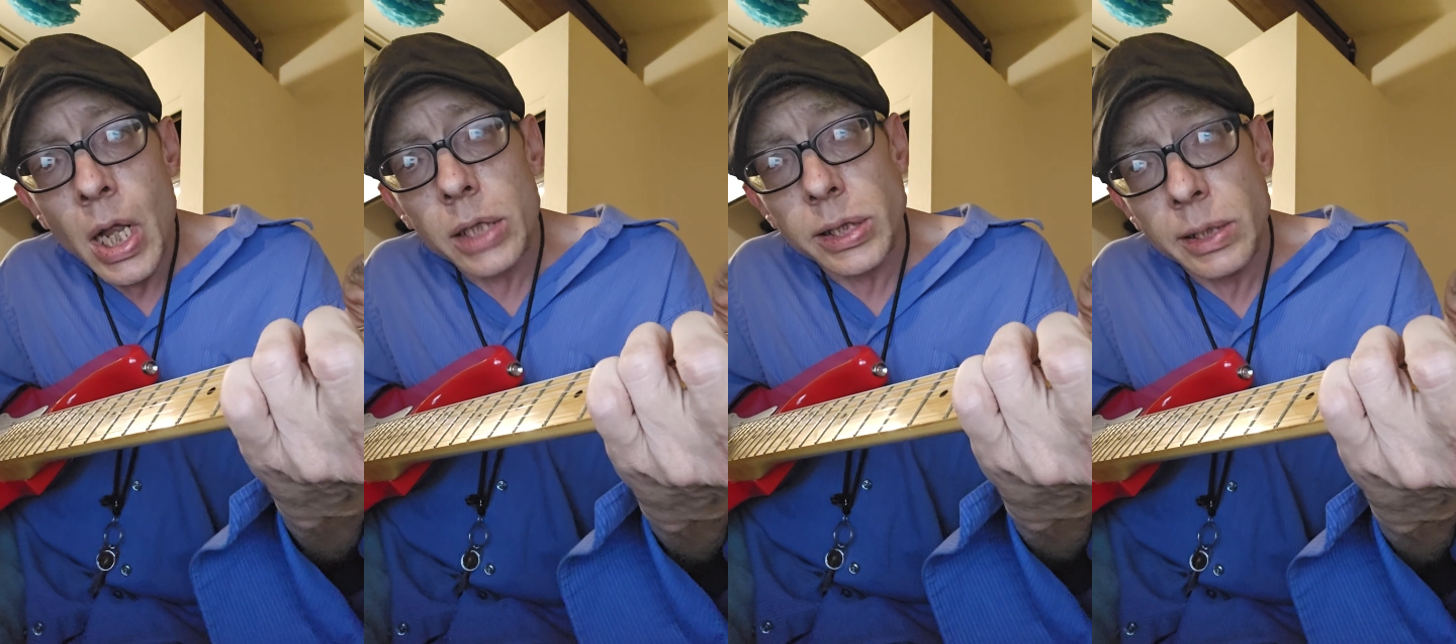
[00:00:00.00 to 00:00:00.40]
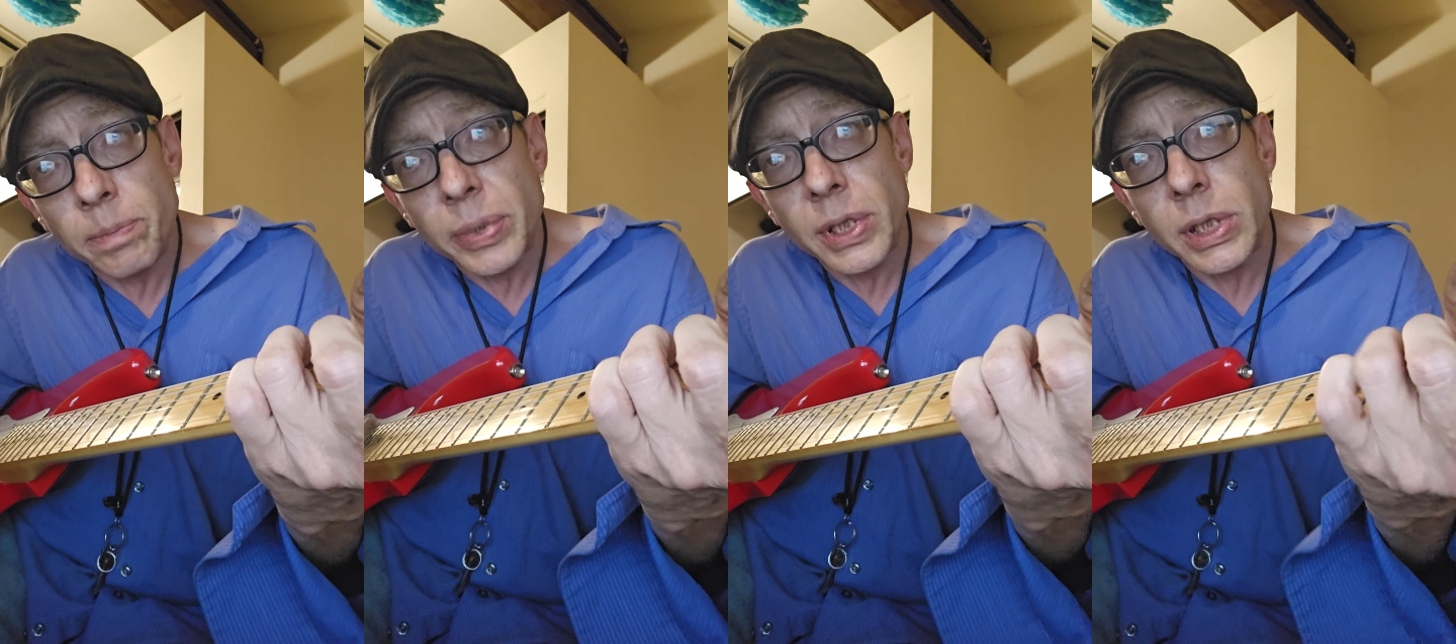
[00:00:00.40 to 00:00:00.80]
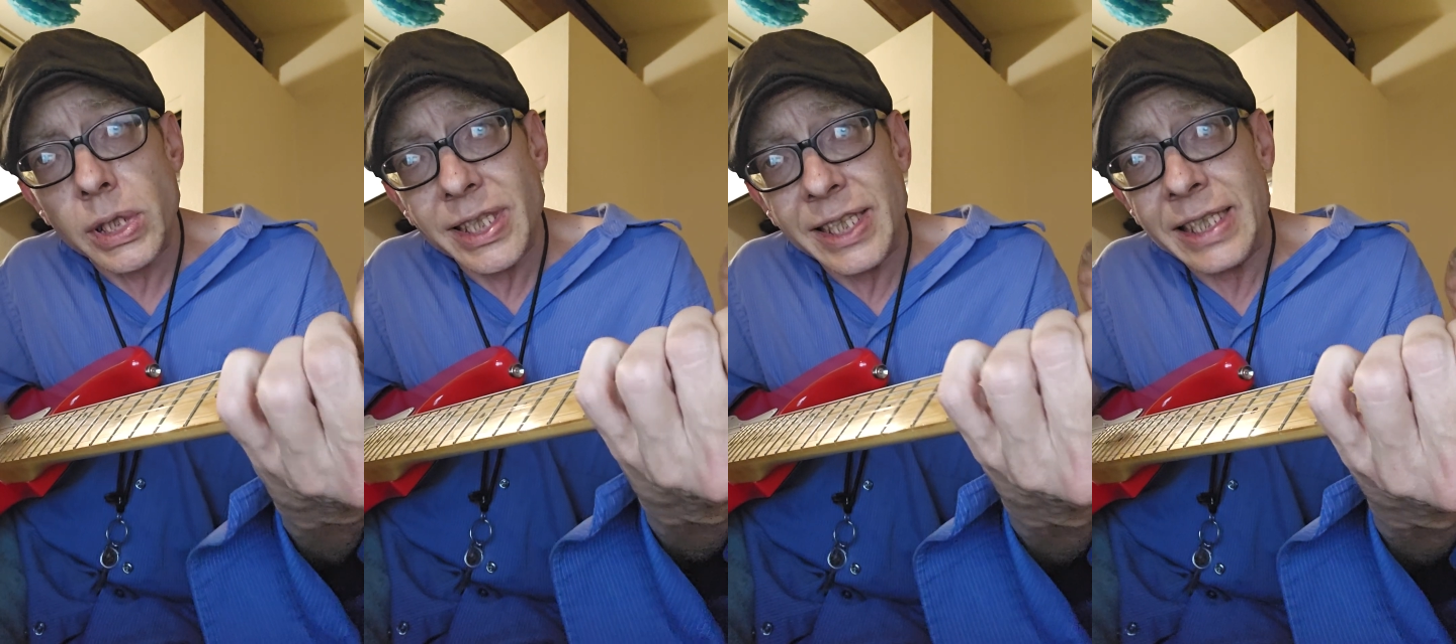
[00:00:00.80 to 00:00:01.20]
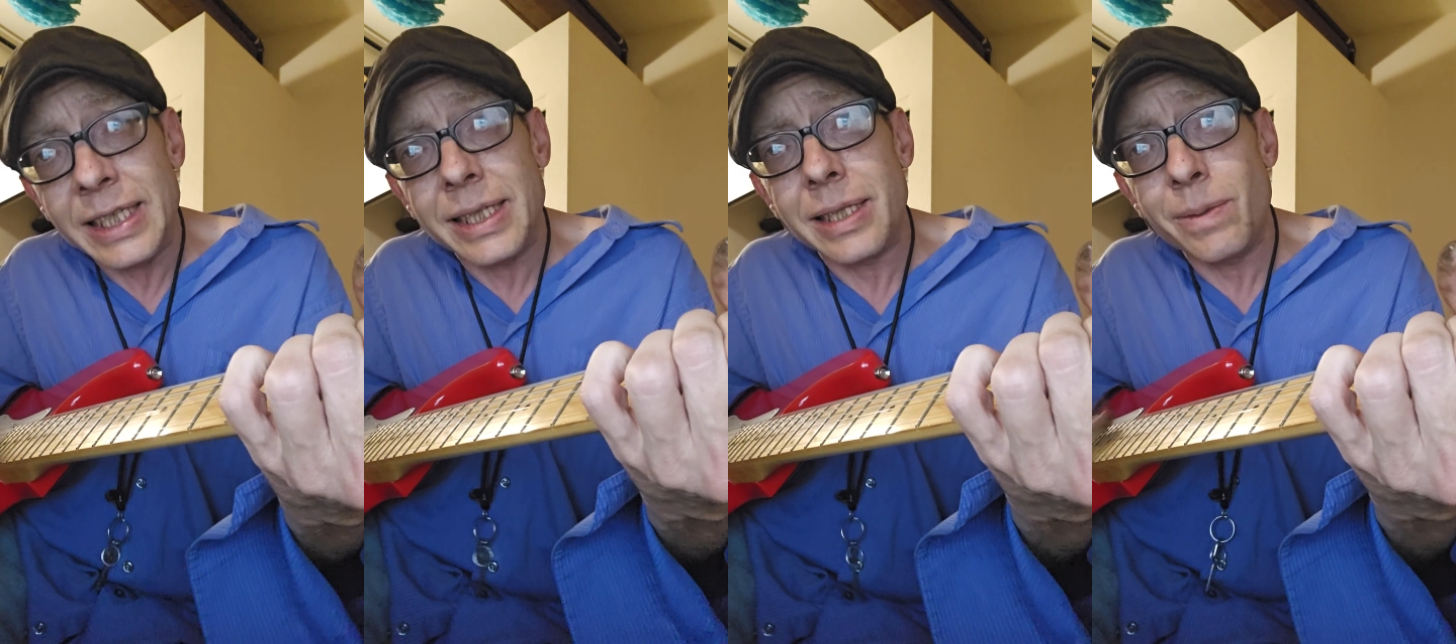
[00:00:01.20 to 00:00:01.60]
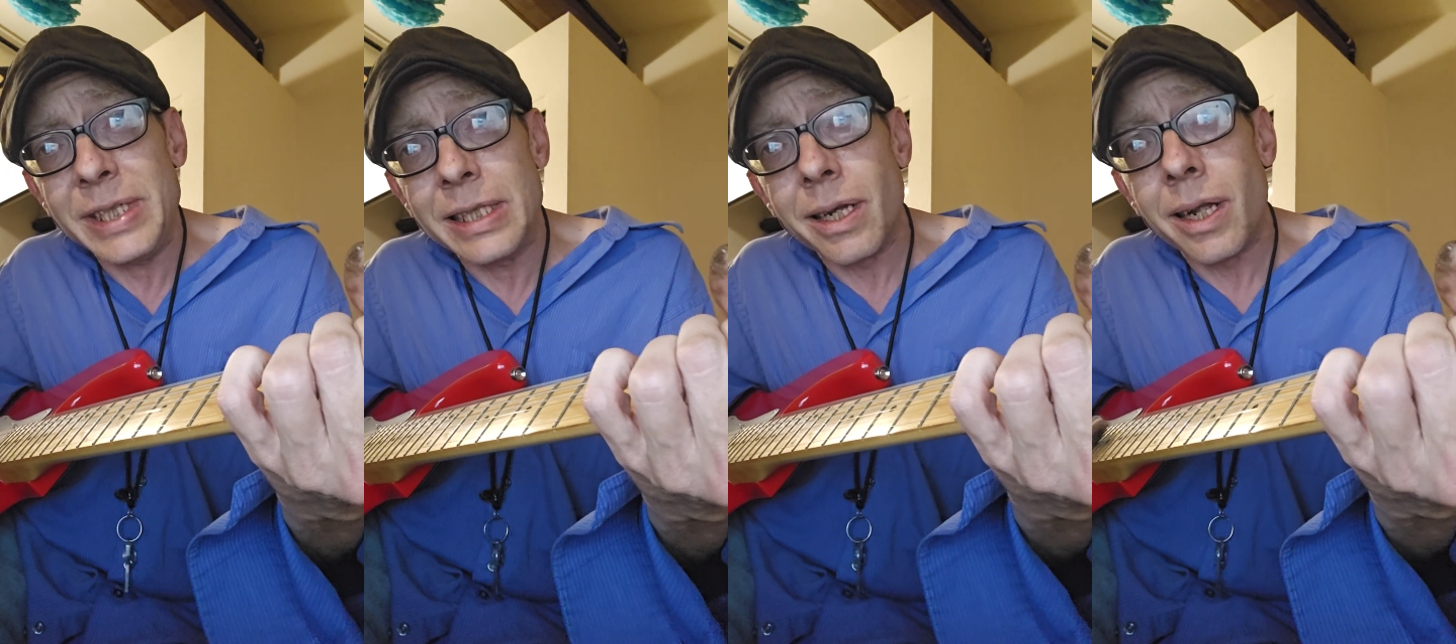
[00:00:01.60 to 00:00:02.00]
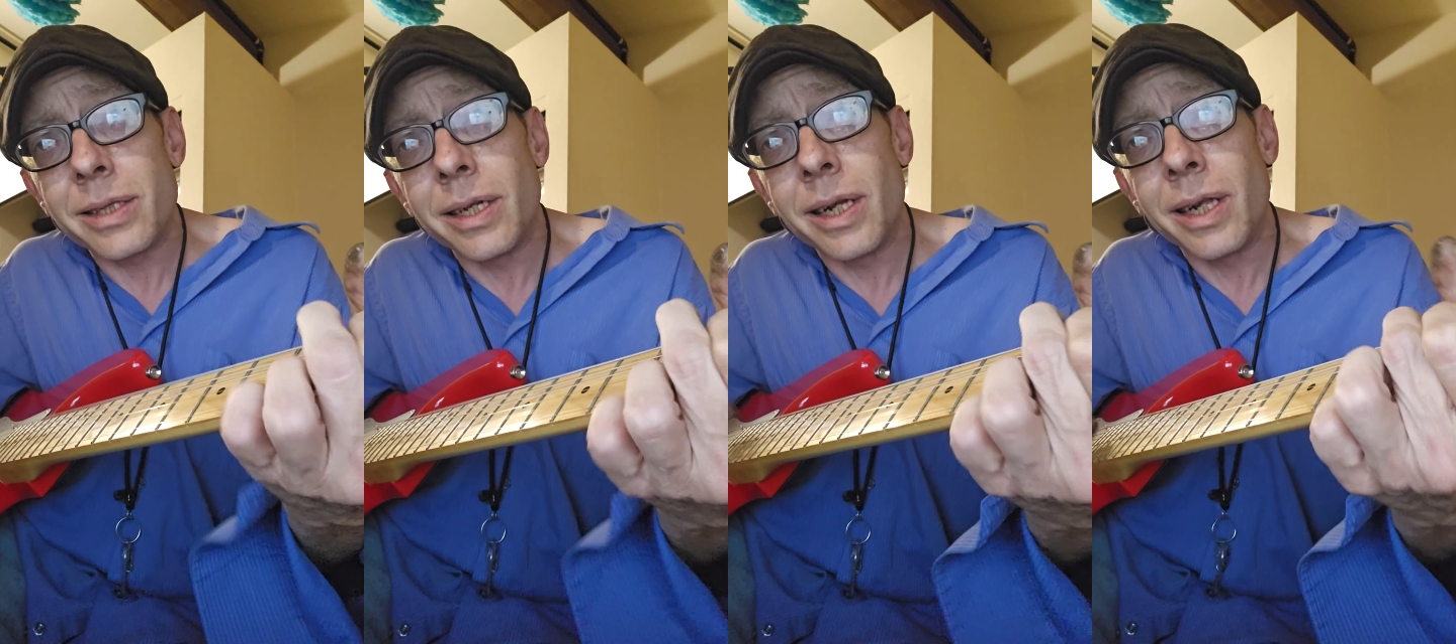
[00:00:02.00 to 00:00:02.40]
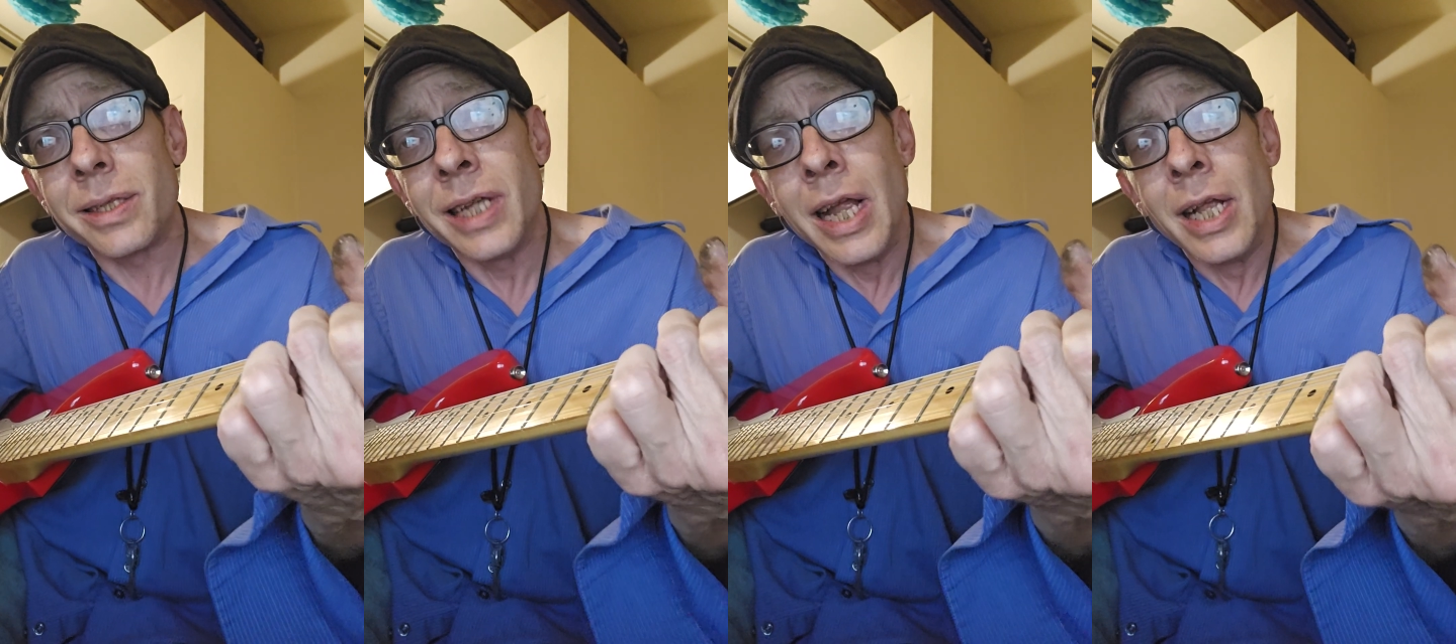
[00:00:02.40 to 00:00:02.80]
a simple thing we all called